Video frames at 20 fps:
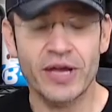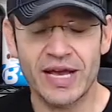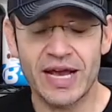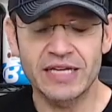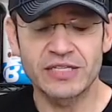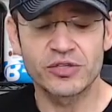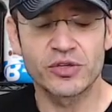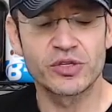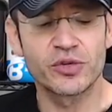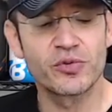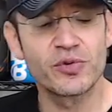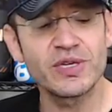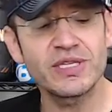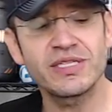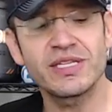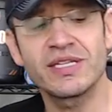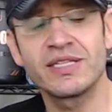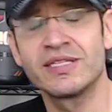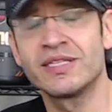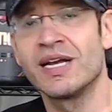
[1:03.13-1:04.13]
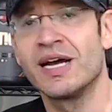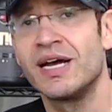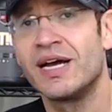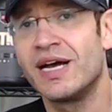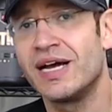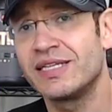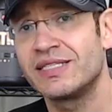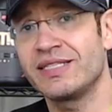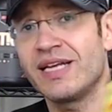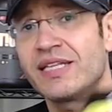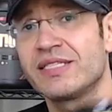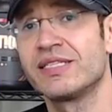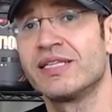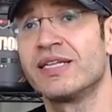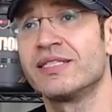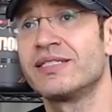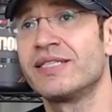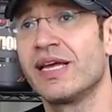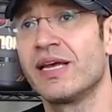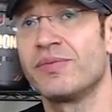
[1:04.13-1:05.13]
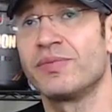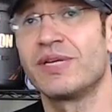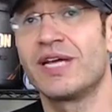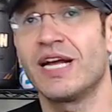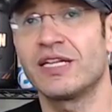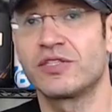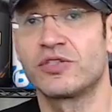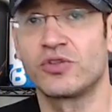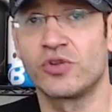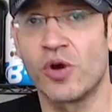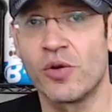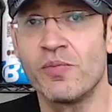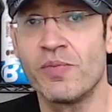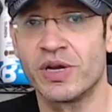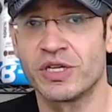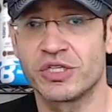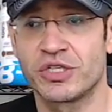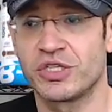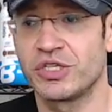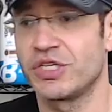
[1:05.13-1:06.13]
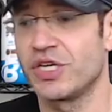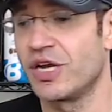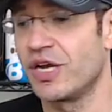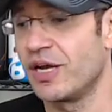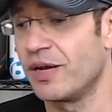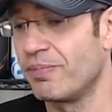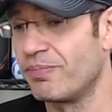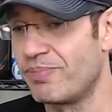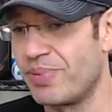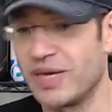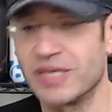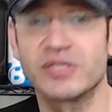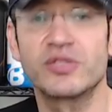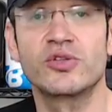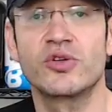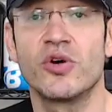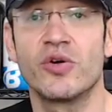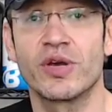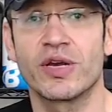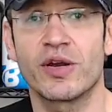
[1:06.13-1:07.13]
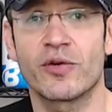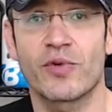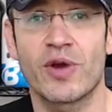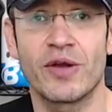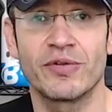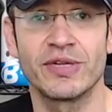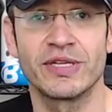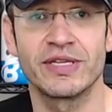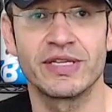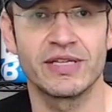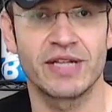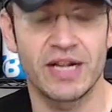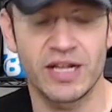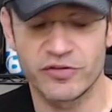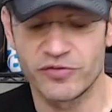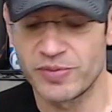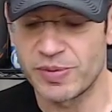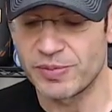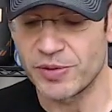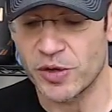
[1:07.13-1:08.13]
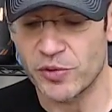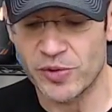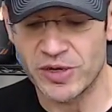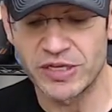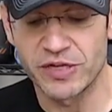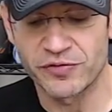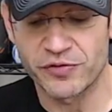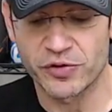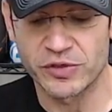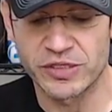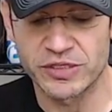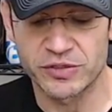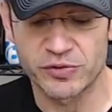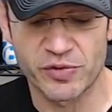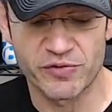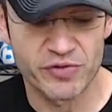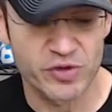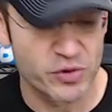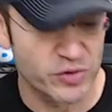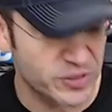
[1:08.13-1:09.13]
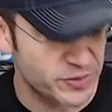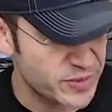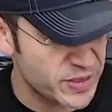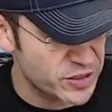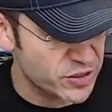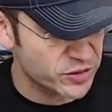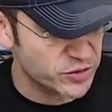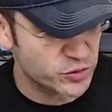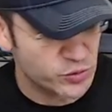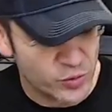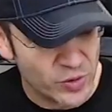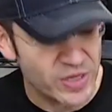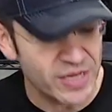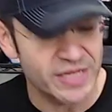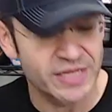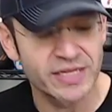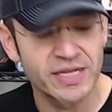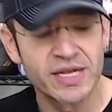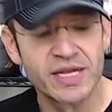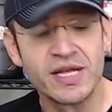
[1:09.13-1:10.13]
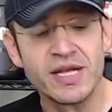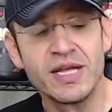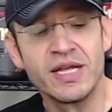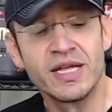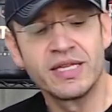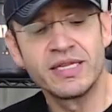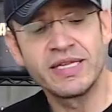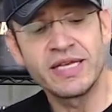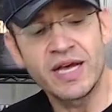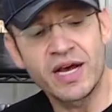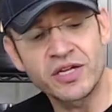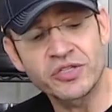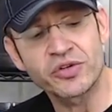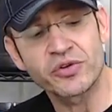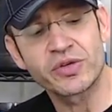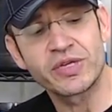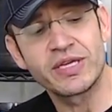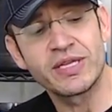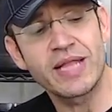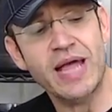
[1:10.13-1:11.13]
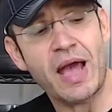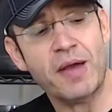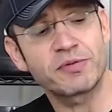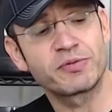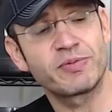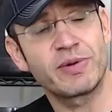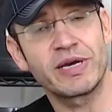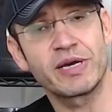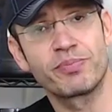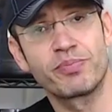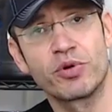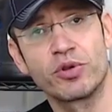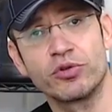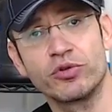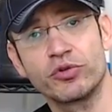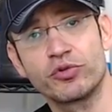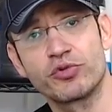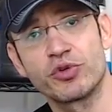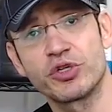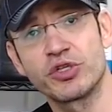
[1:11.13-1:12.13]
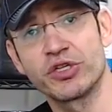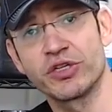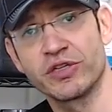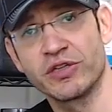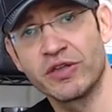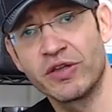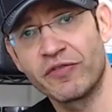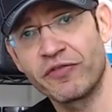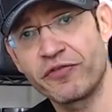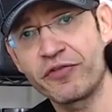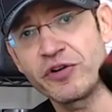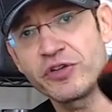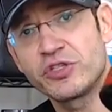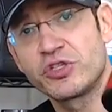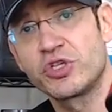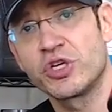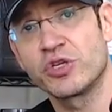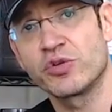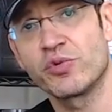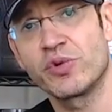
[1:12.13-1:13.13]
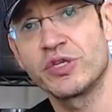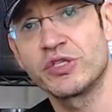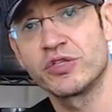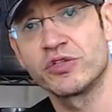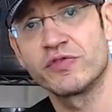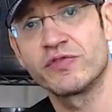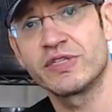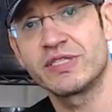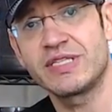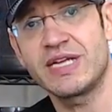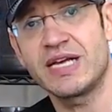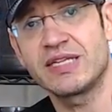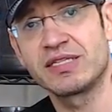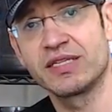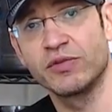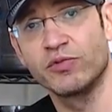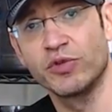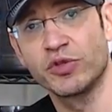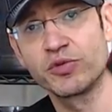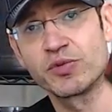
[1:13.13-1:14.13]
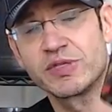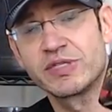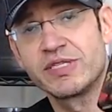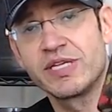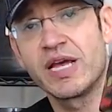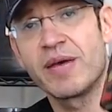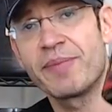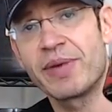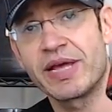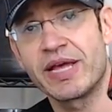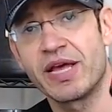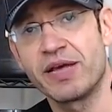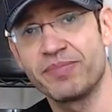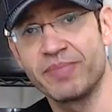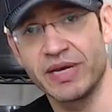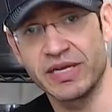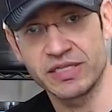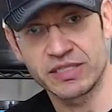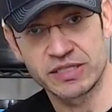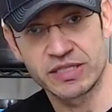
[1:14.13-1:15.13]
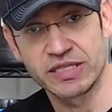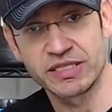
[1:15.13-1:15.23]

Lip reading: guys, so the reason Assassin Untamed got so much buzz going around it and a lot of people are waiting for this review is because one, the Anarchy Labs by Apollo Nutrition first generation of Assassin, which was DMAA based,